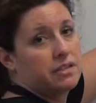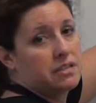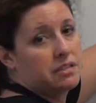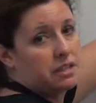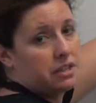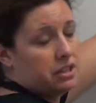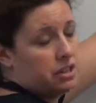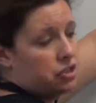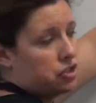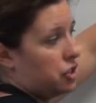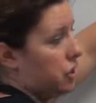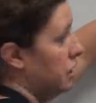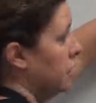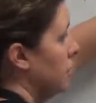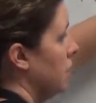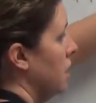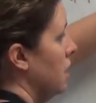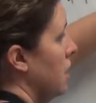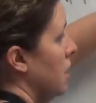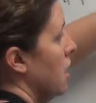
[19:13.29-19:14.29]
a signature.
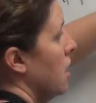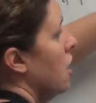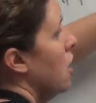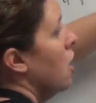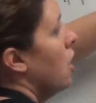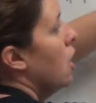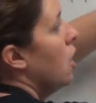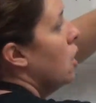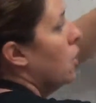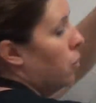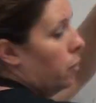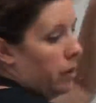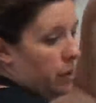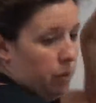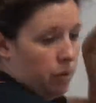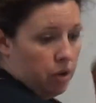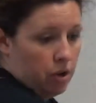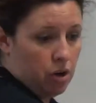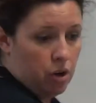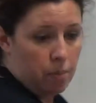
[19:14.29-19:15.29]
We
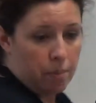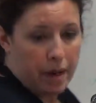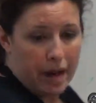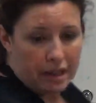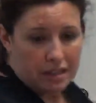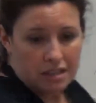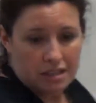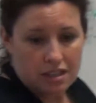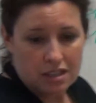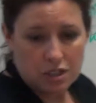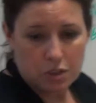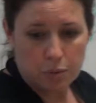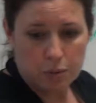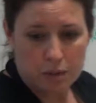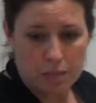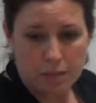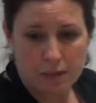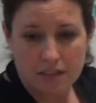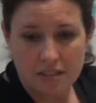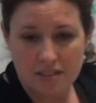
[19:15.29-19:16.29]
will go back to this
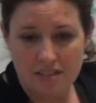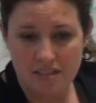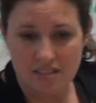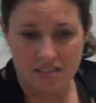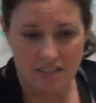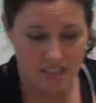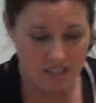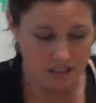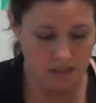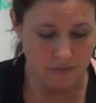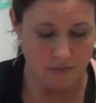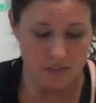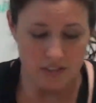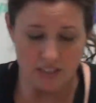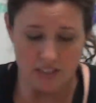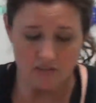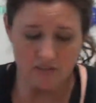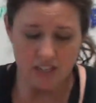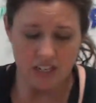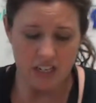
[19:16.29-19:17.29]
one, but this is the end of
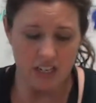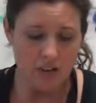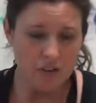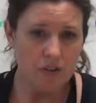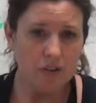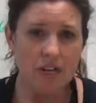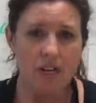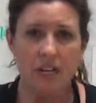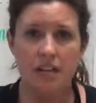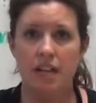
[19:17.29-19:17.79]
this video.